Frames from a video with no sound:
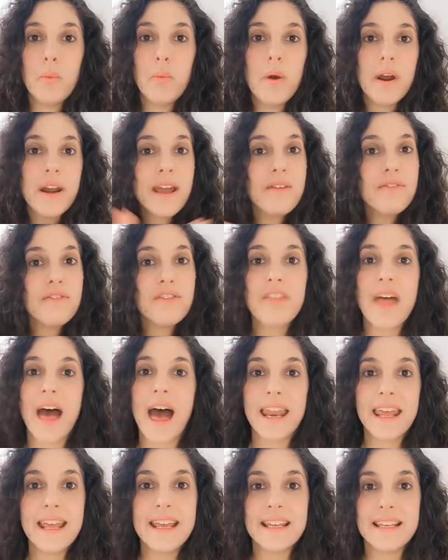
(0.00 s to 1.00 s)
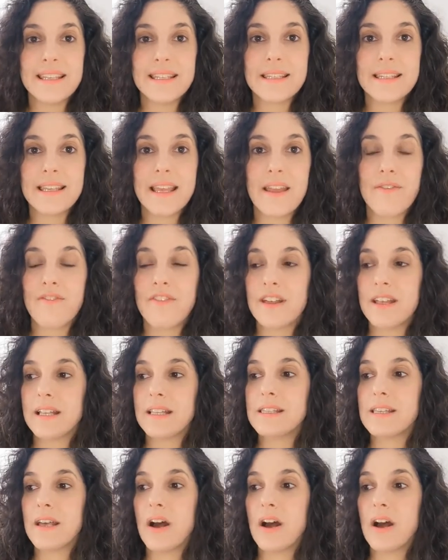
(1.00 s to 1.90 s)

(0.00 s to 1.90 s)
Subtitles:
whatever that is, if it's